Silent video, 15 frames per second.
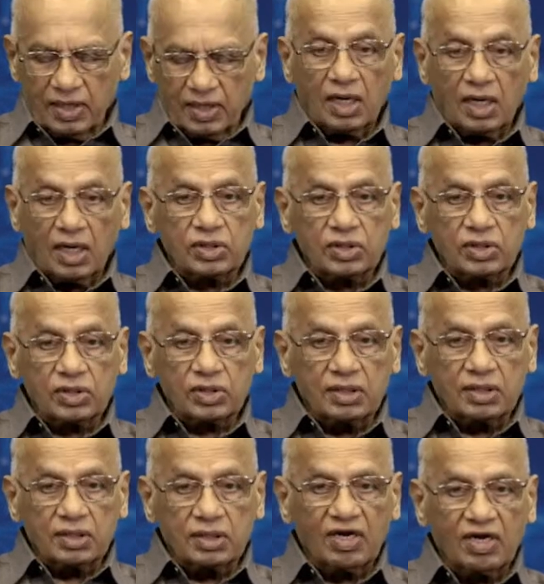and how the
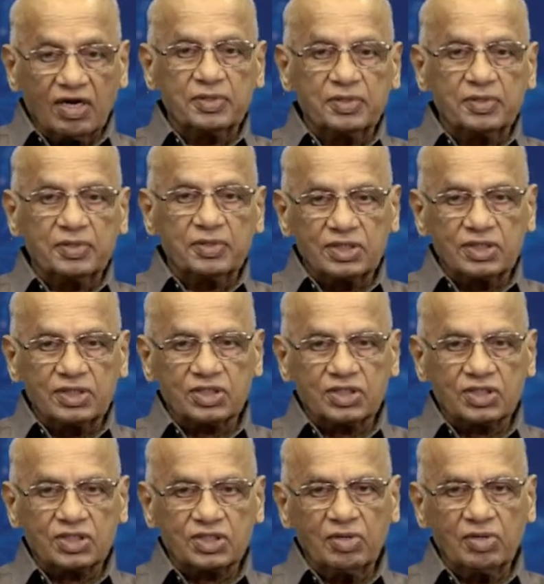development
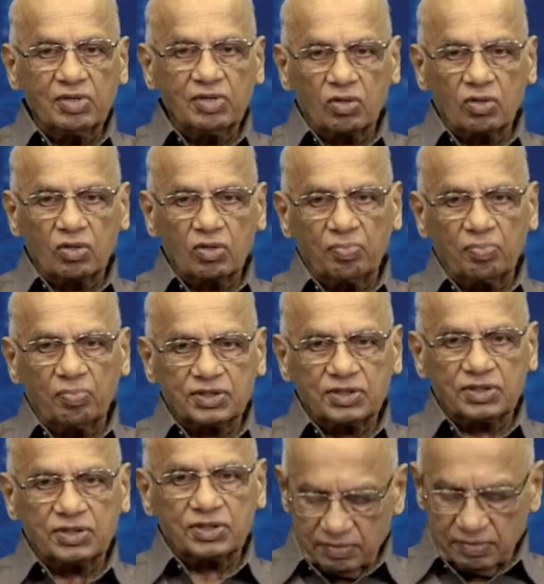is extremely
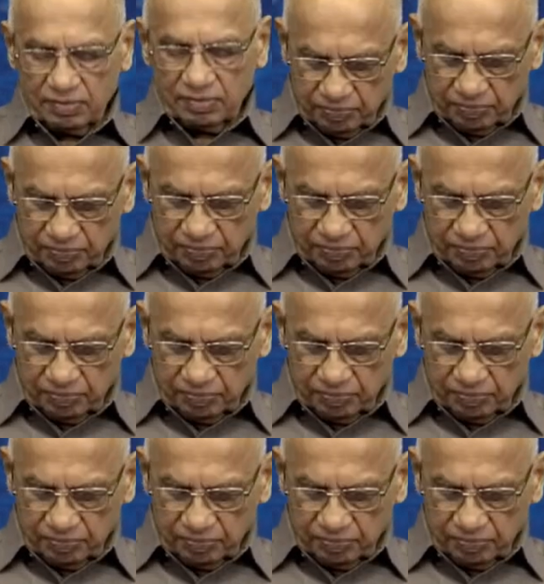complex.